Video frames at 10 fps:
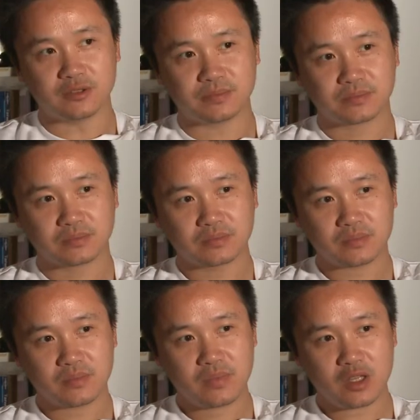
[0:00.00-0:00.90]
people how
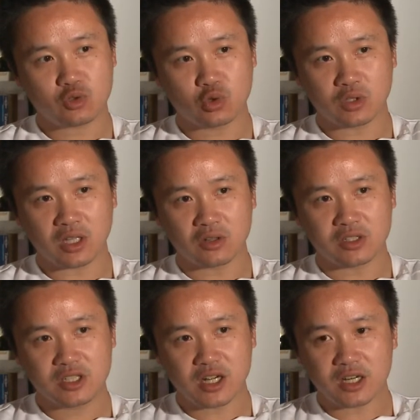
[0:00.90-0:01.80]
to brew beer at
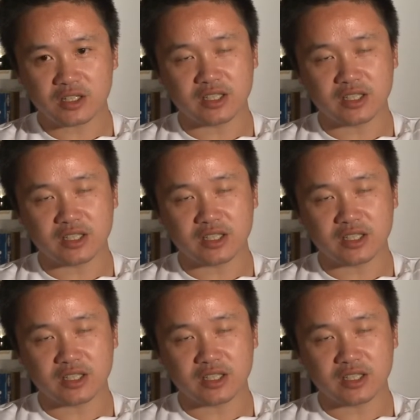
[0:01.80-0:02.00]
home.